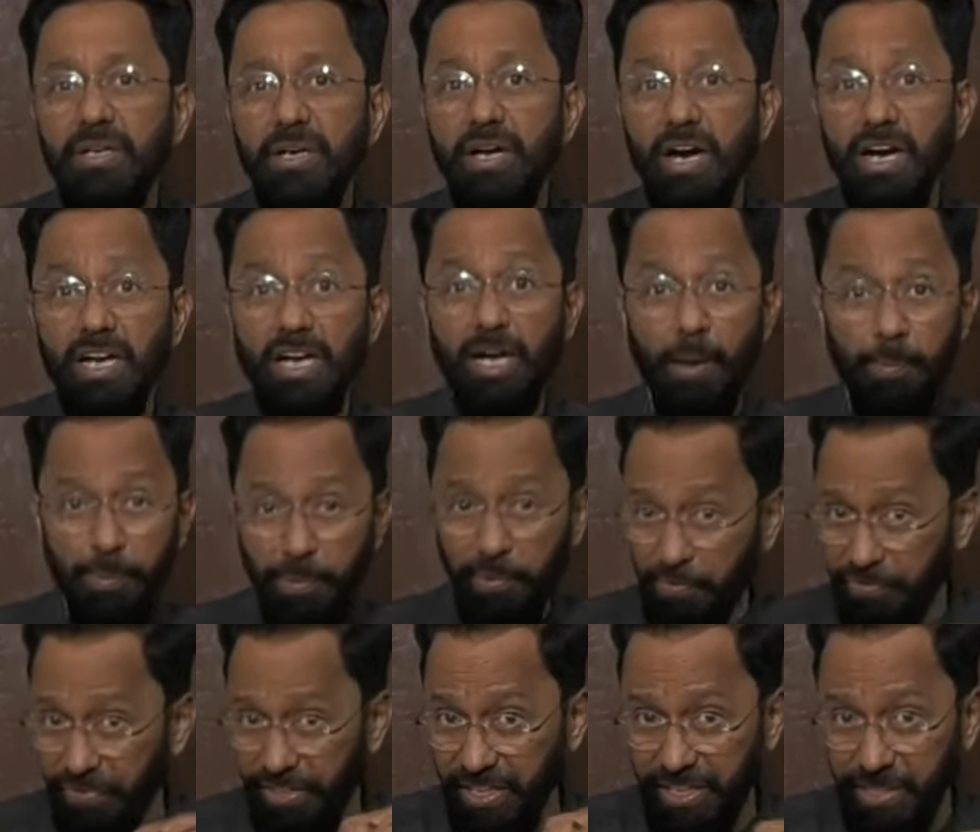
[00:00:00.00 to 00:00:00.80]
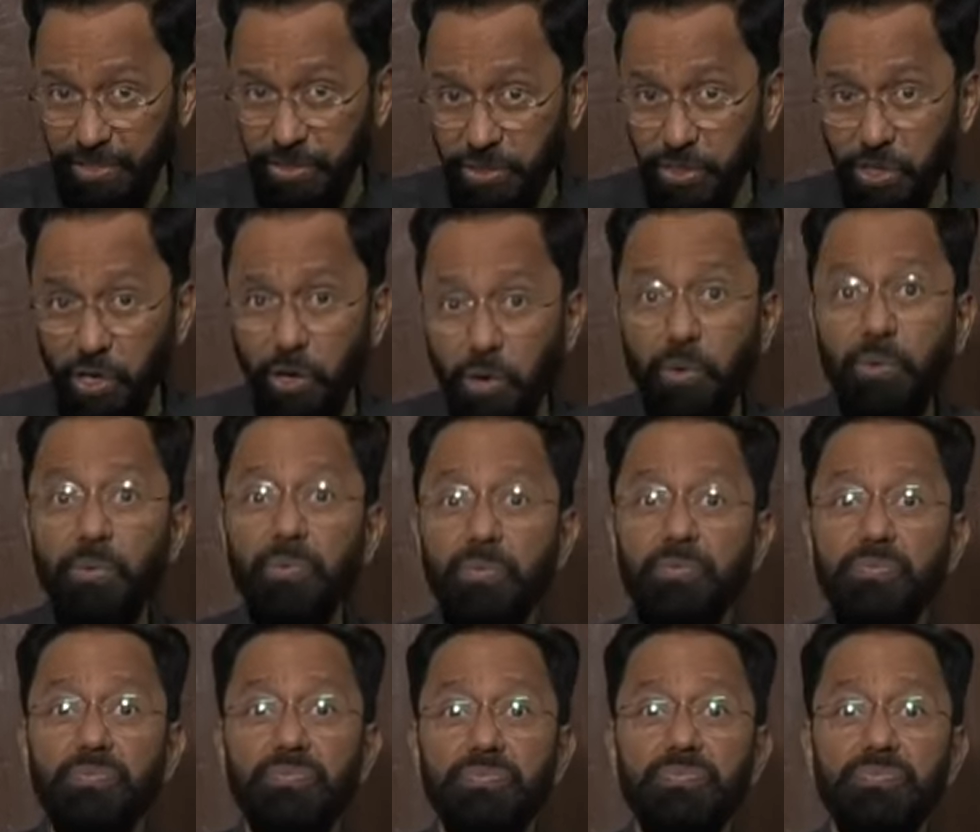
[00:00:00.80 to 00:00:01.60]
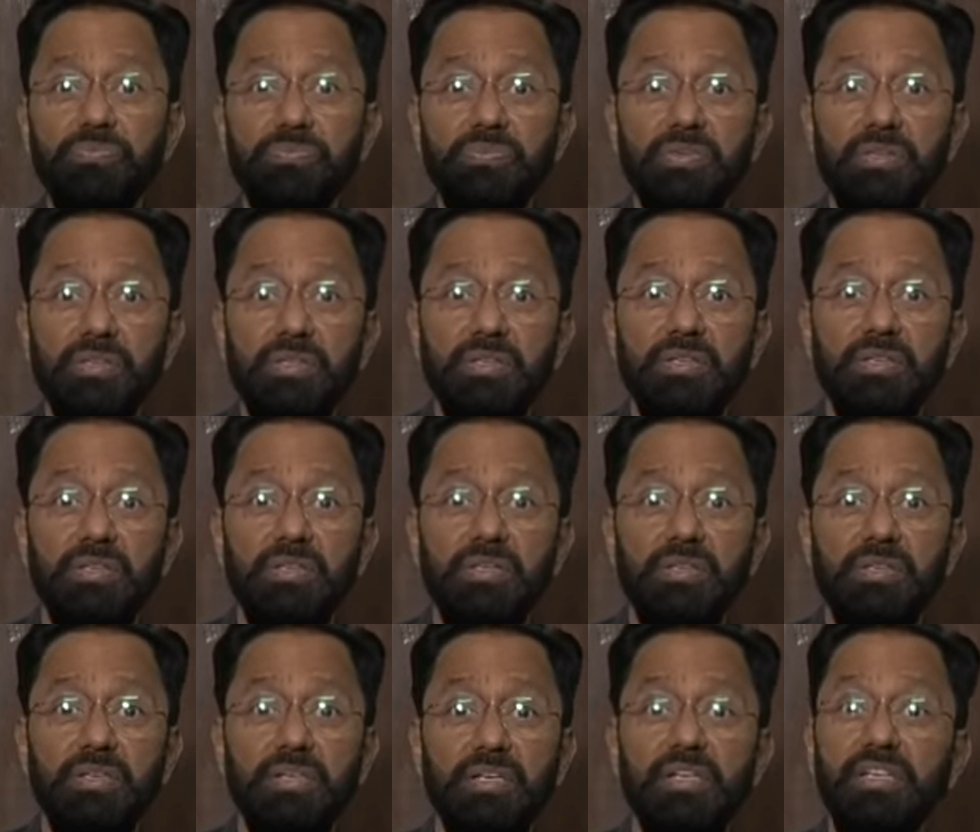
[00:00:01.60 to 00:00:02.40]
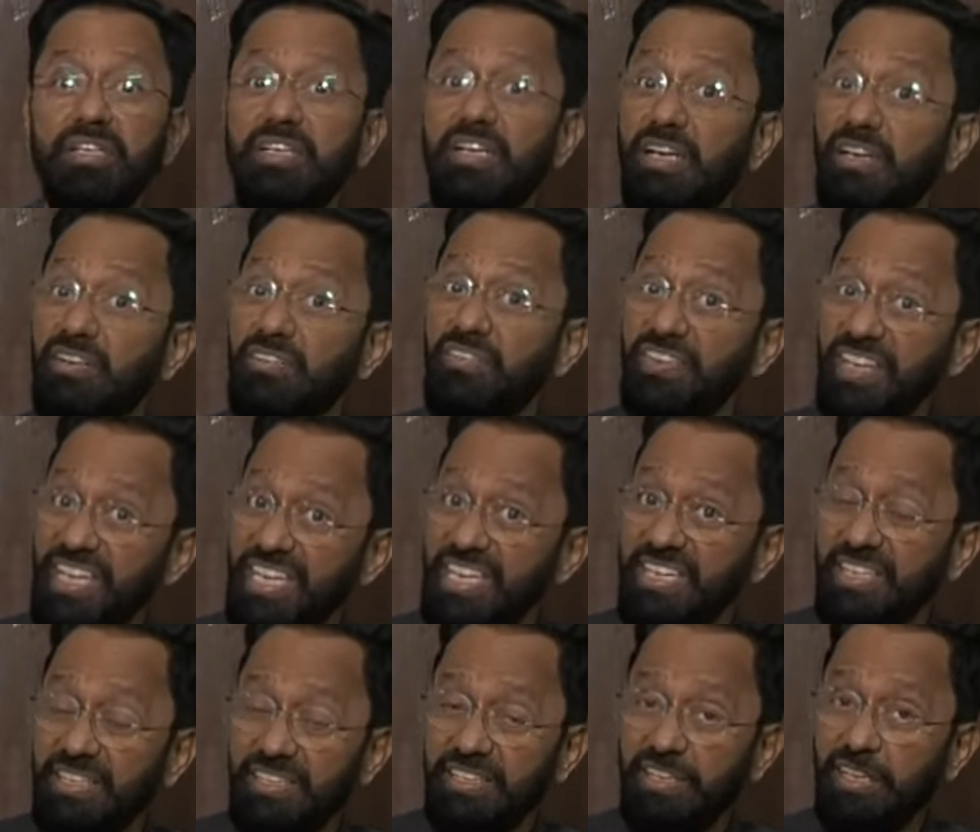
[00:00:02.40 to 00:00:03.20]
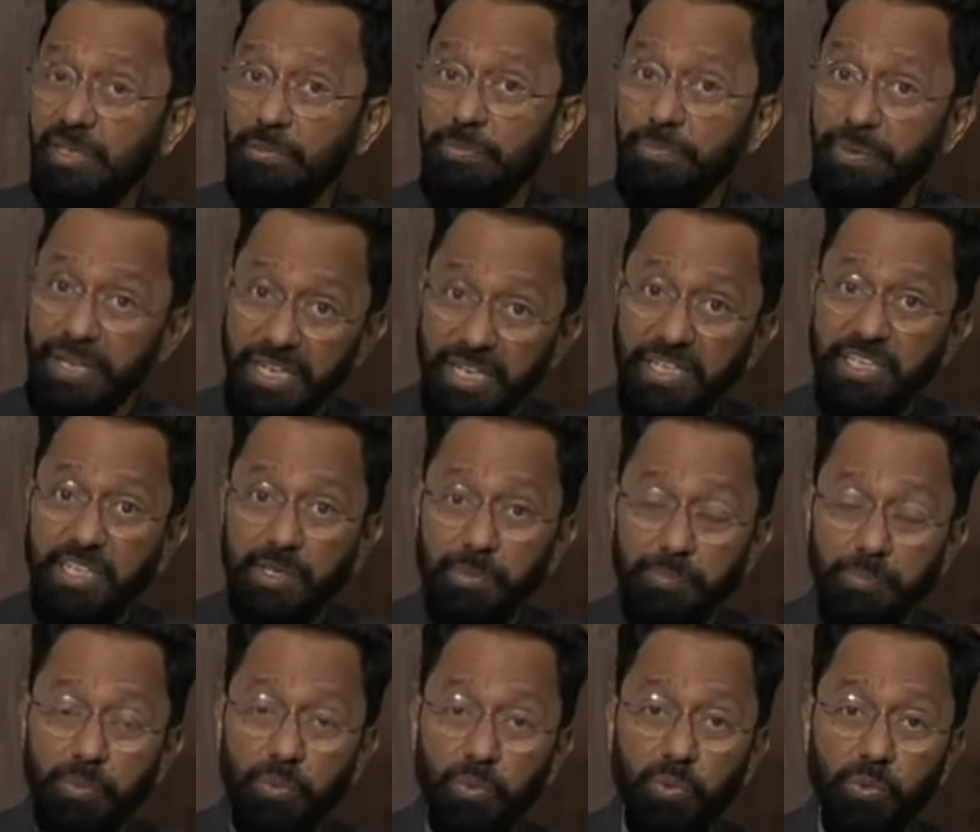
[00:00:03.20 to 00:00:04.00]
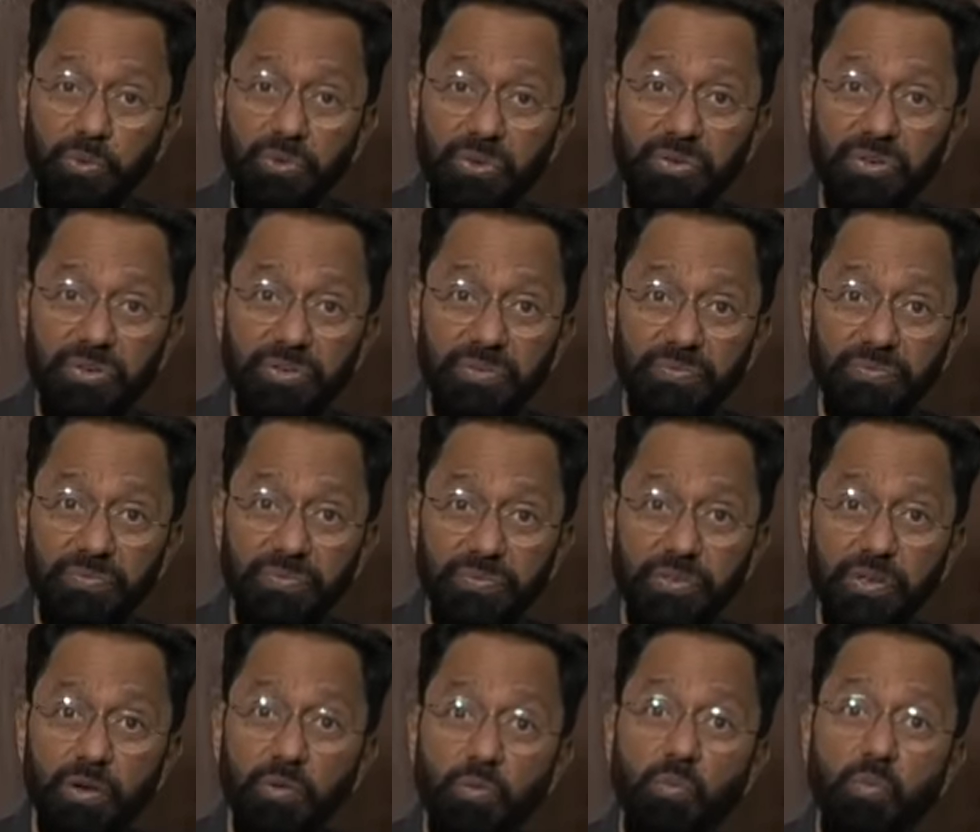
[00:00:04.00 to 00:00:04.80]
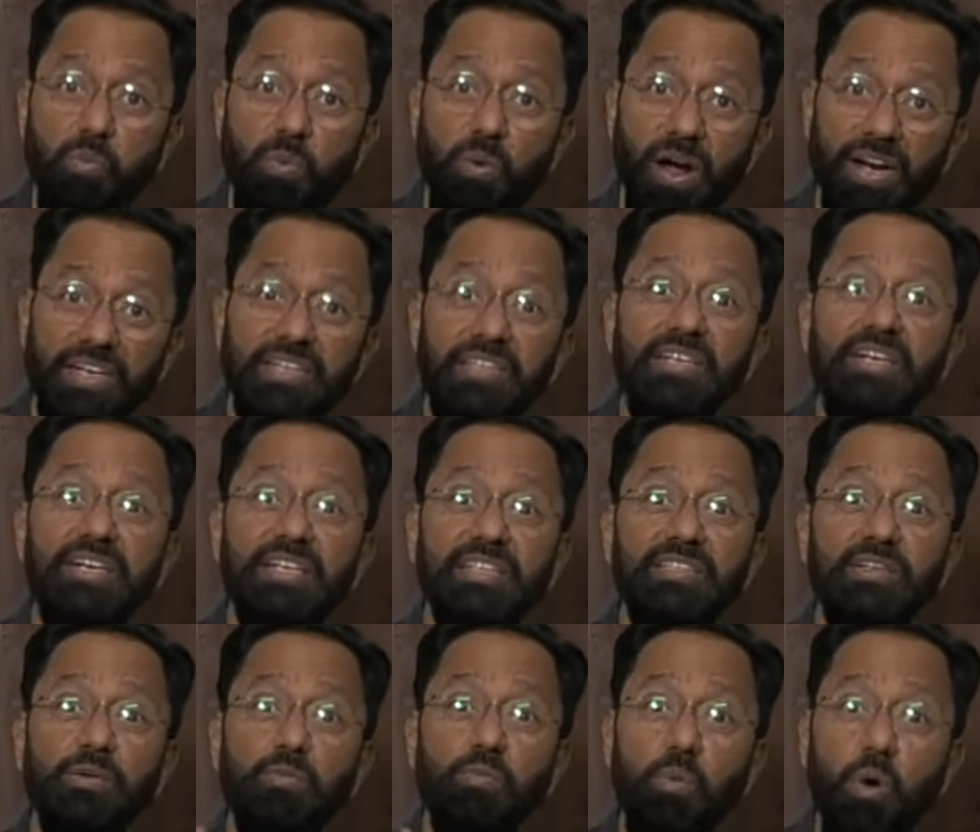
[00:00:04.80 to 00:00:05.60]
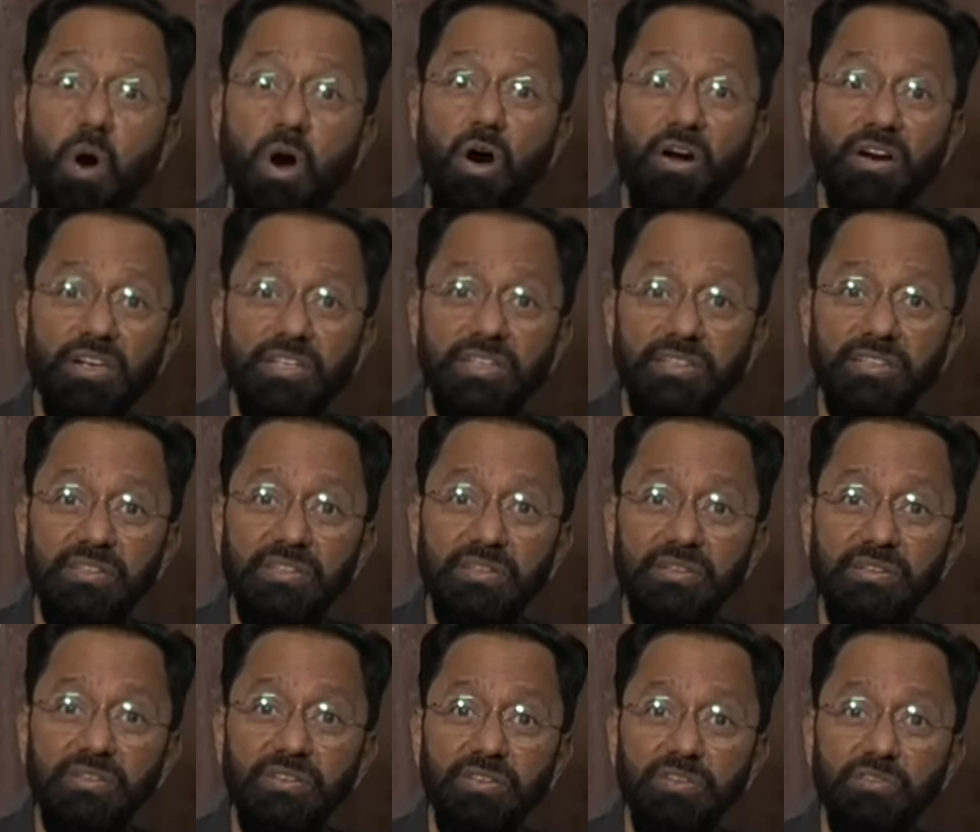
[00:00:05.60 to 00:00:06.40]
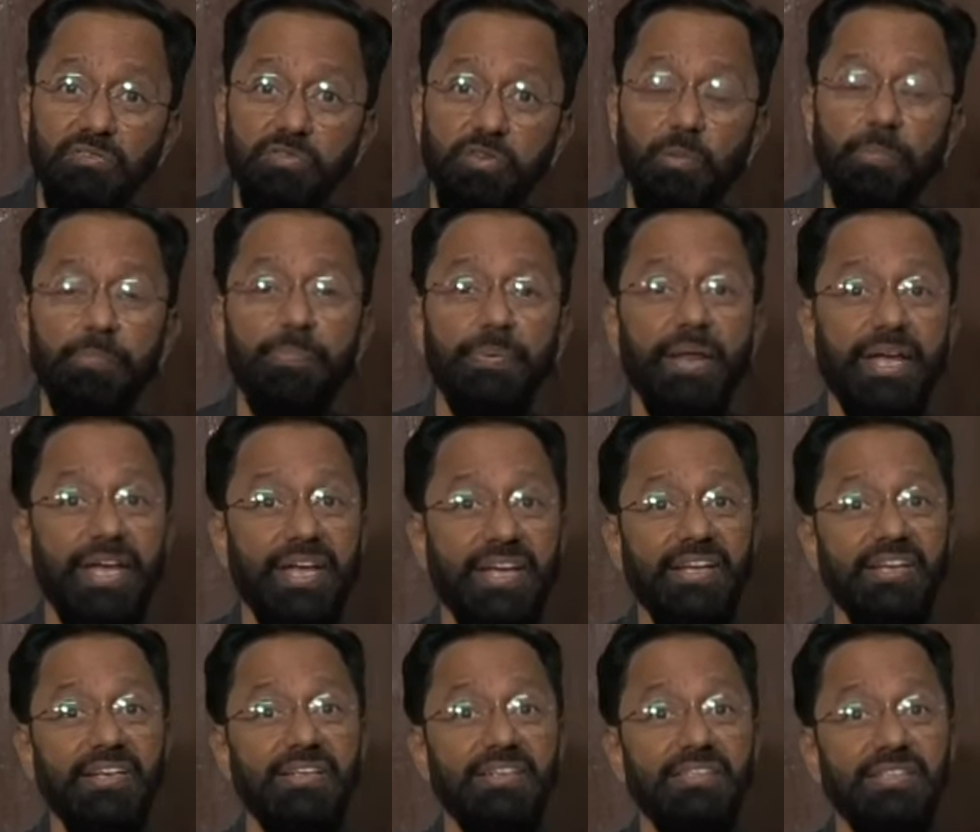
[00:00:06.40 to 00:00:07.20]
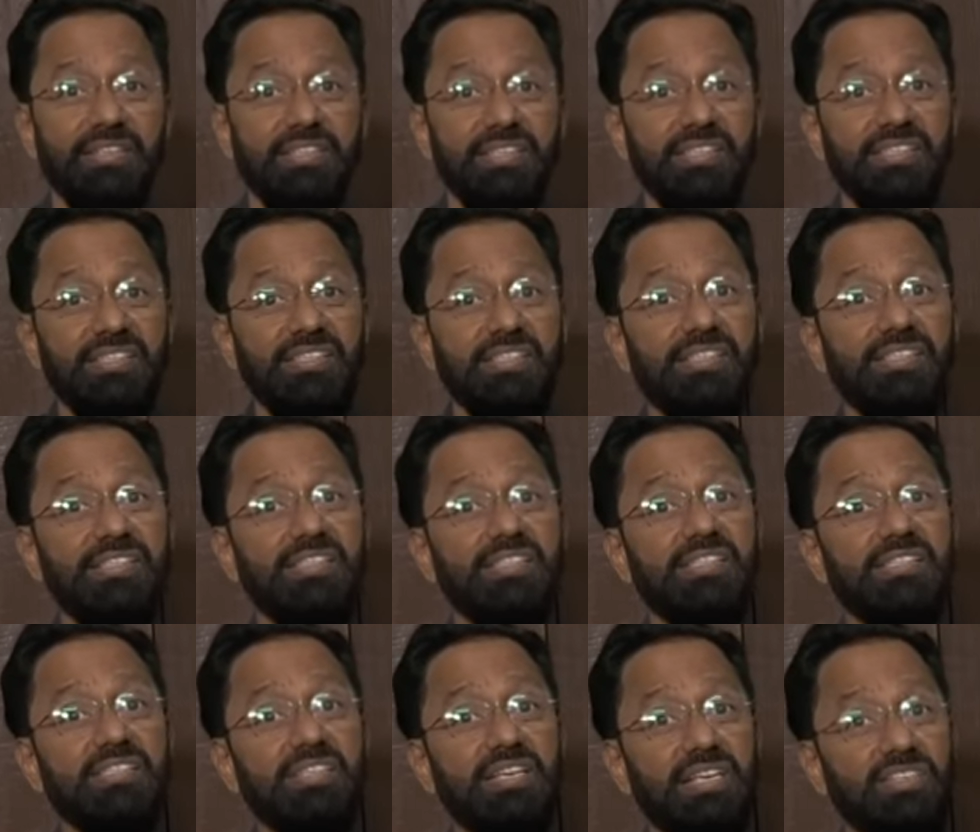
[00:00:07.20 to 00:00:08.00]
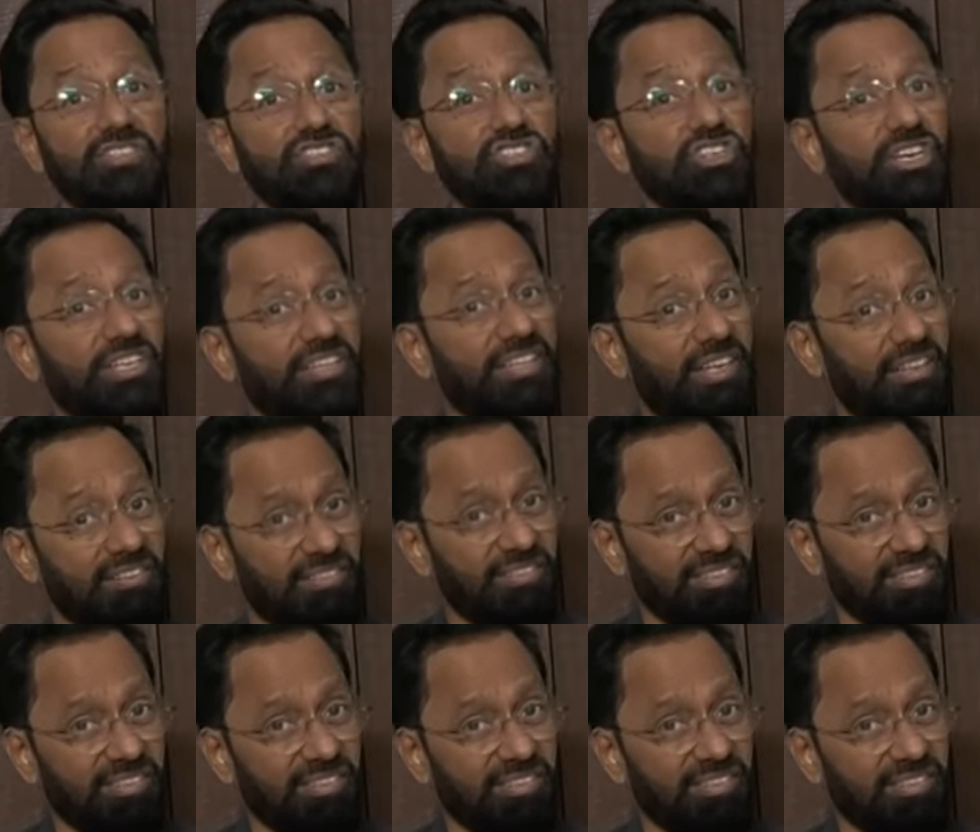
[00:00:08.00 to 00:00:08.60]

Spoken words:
A couple of years ago, Ranveer Kapoor won an award for playing Sanjay Dutt.